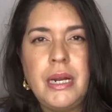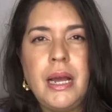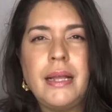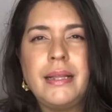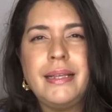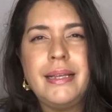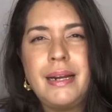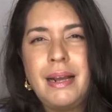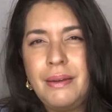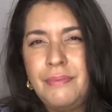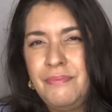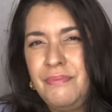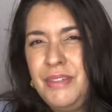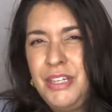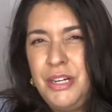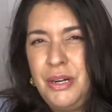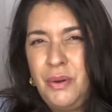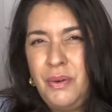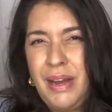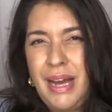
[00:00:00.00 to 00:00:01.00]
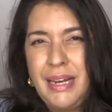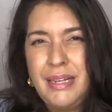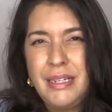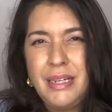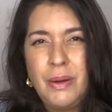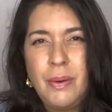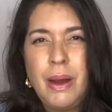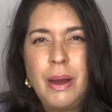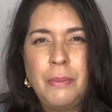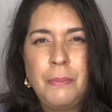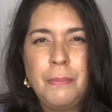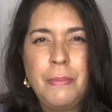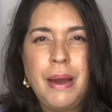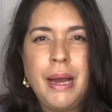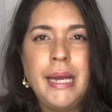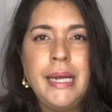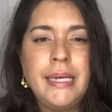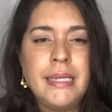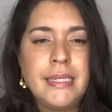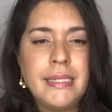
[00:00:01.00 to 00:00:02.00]
Not that I, had to go out and
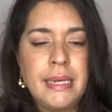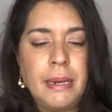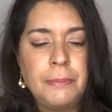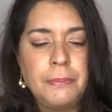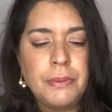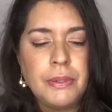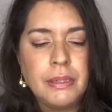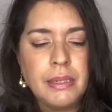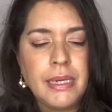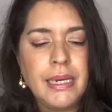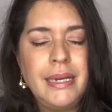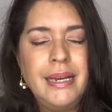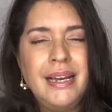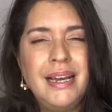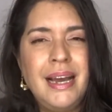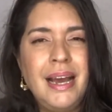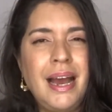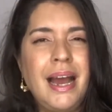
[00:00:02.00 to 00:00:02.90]
buy it separately.